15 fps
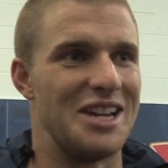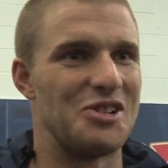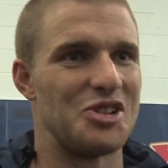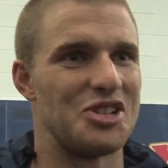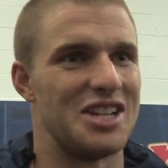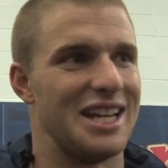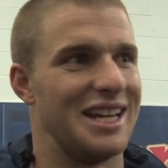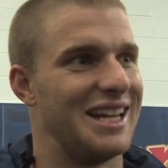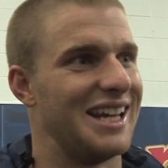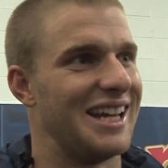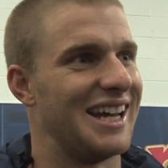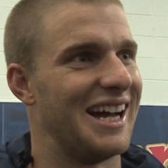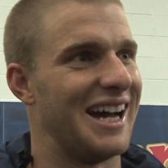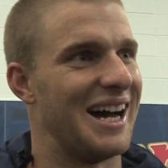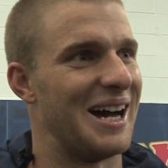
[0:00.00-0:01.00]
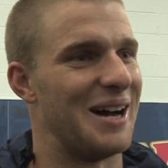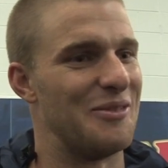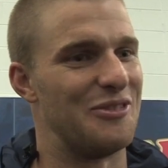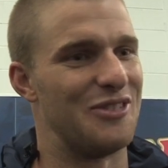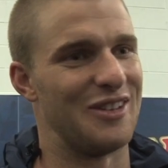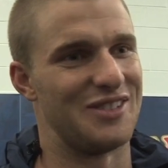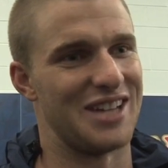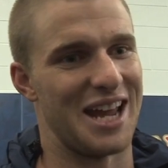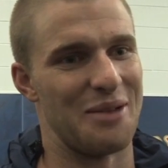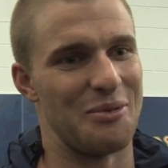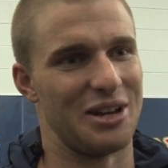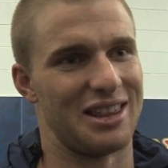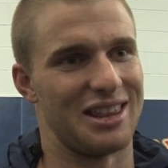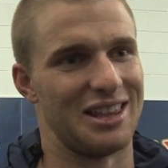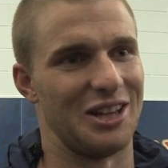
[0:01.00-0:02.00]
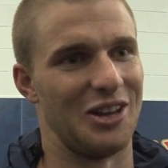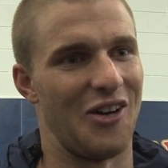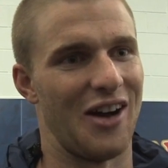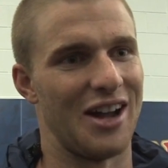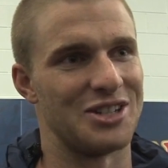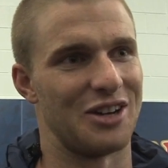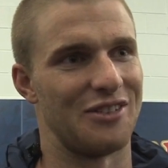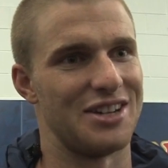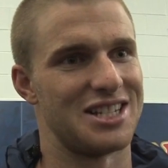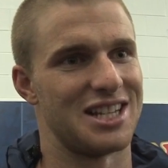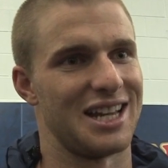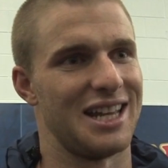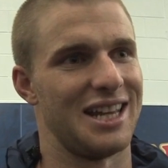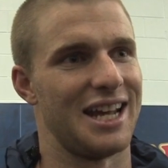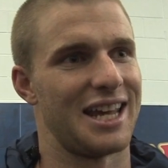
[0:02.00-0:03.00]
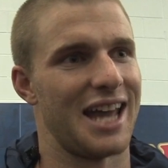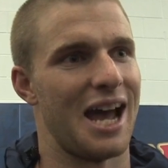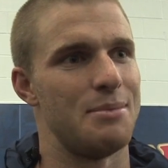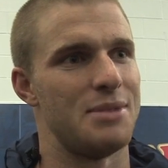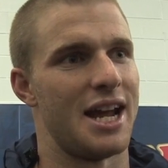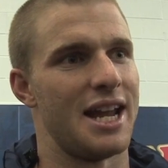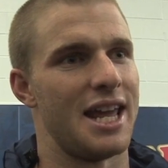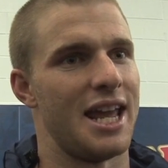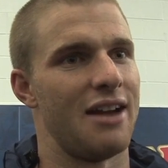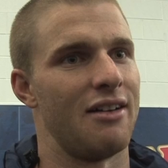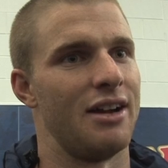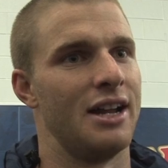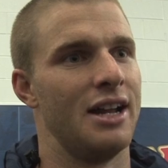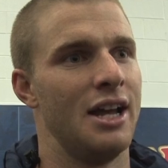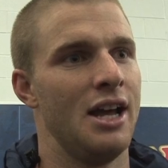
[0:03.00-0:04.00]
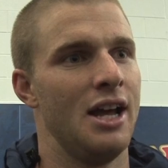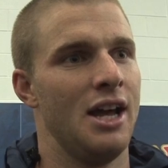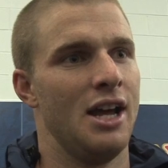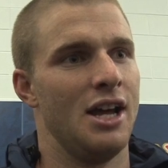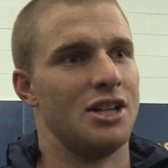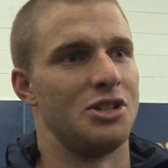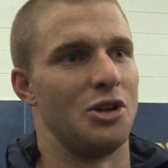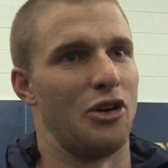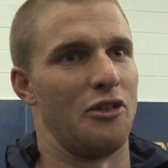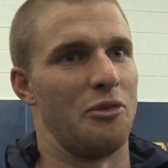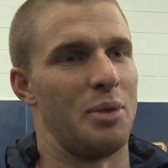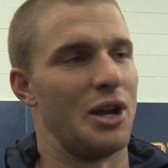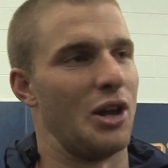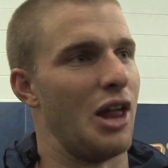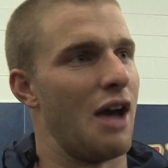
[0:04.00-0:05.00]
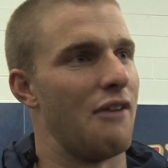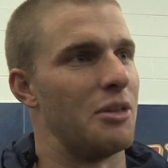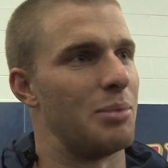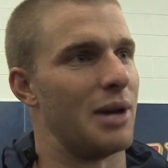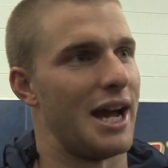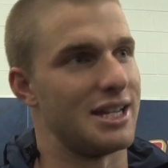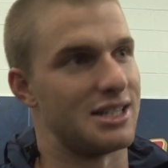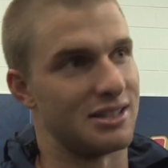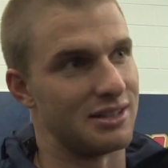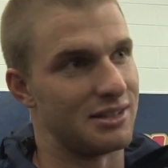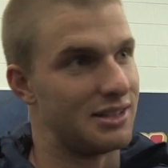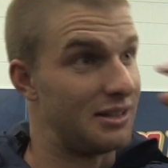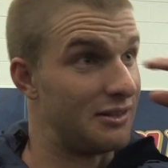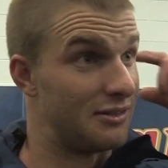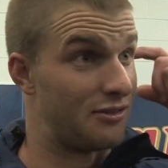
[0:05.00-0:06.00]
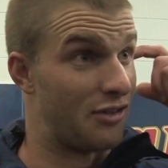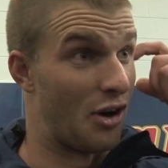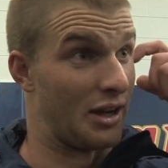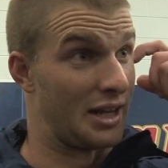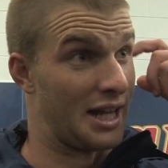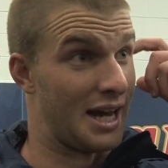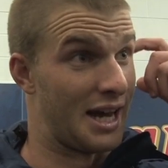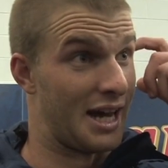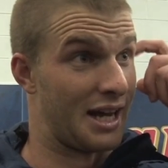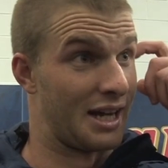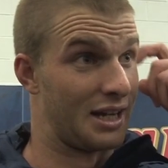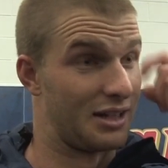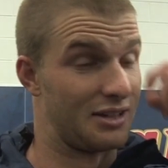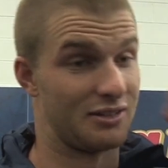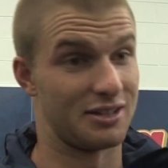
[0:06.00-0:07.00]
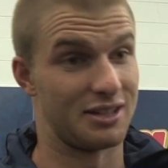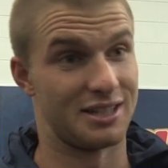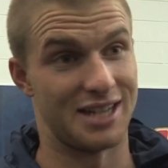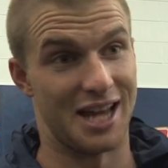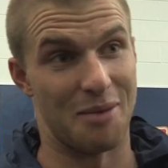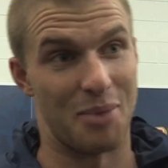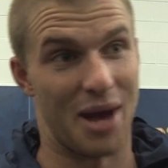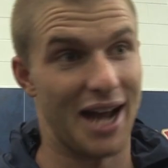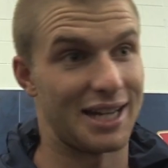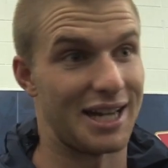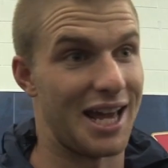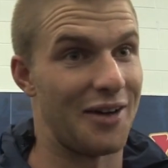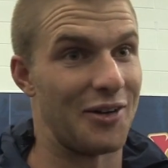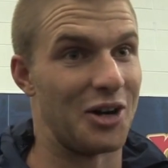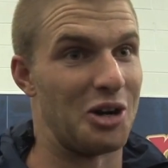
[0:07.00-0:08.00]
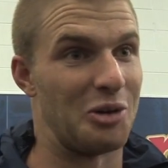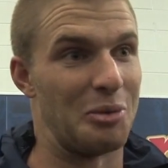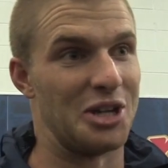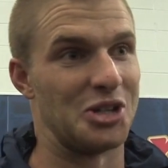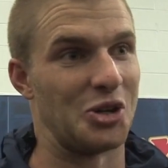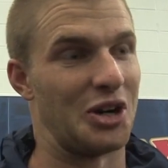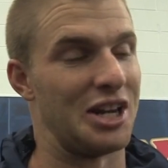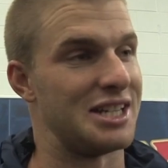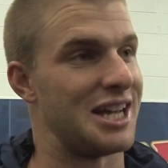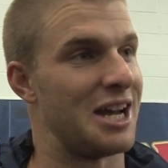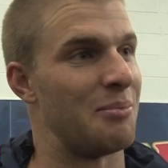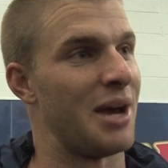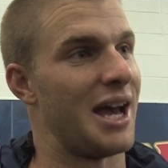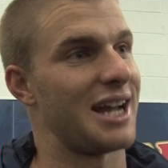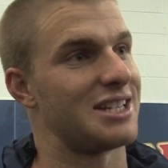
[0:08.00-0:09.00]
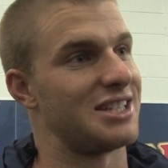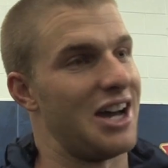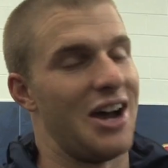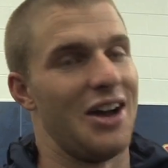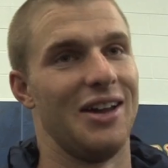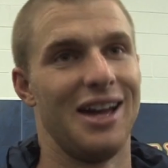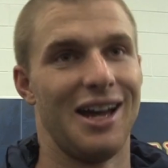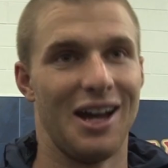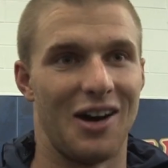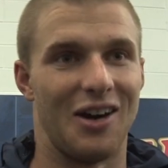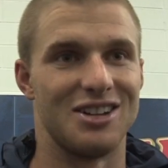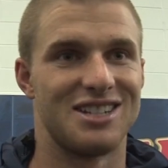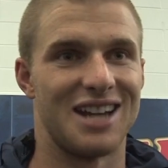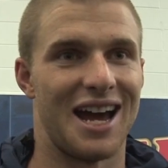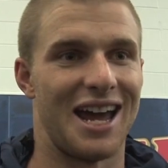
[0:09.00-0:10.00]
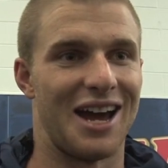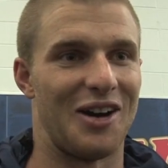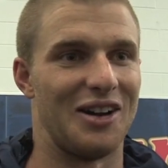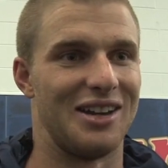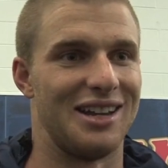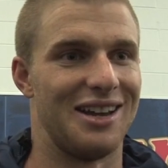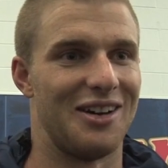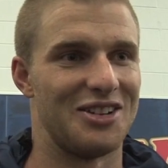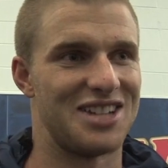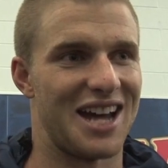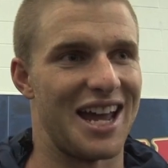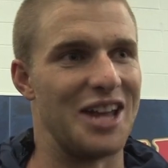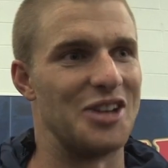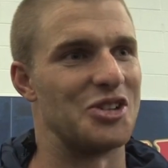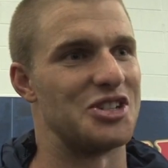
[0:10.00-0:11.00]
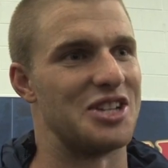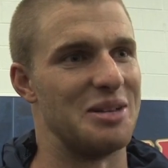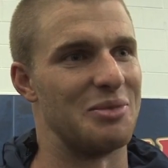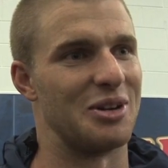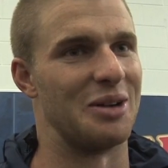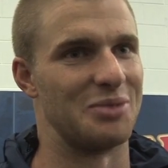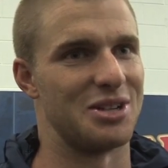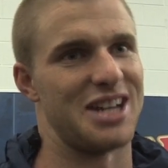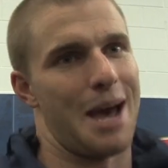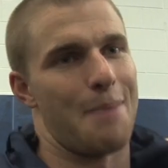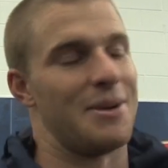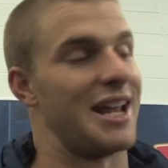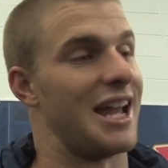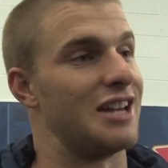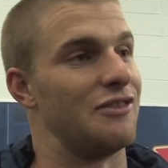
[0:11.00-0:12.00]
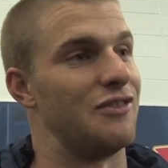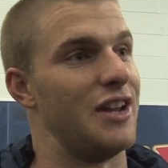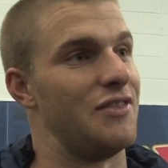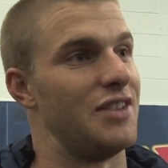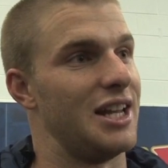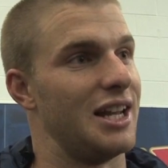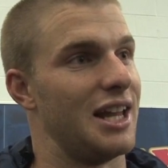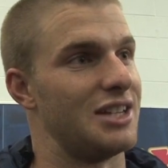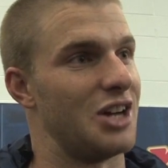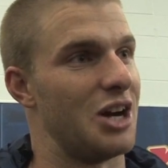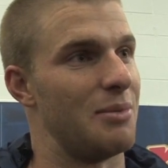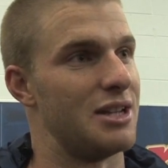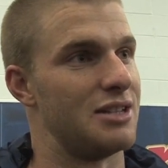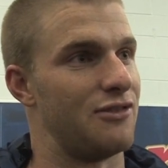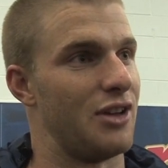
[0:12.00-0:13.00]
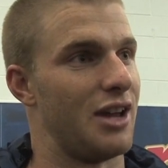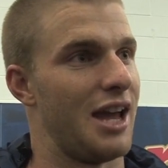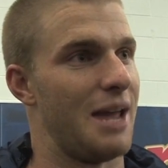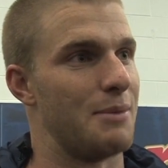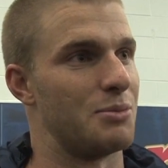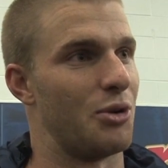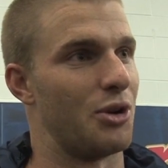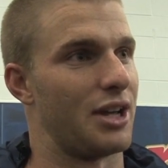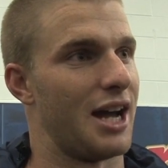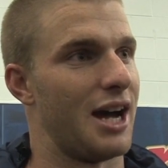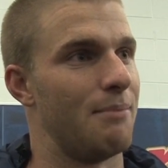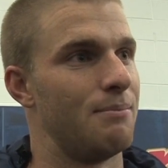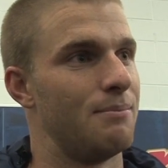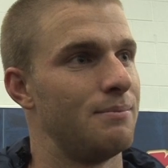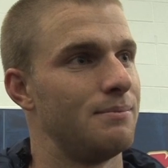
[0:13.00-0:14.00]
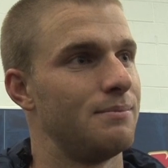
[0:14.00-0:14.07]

interesting. Um, 15 with the Lions, obviously, and then came down here and sort of bit all over the place, and finally uh, down back now, and I'm enjoying it down back. So I'd say I'd, I'd say interesting, but I'm just happy to get to 50, and let's hope there's heaps more to come.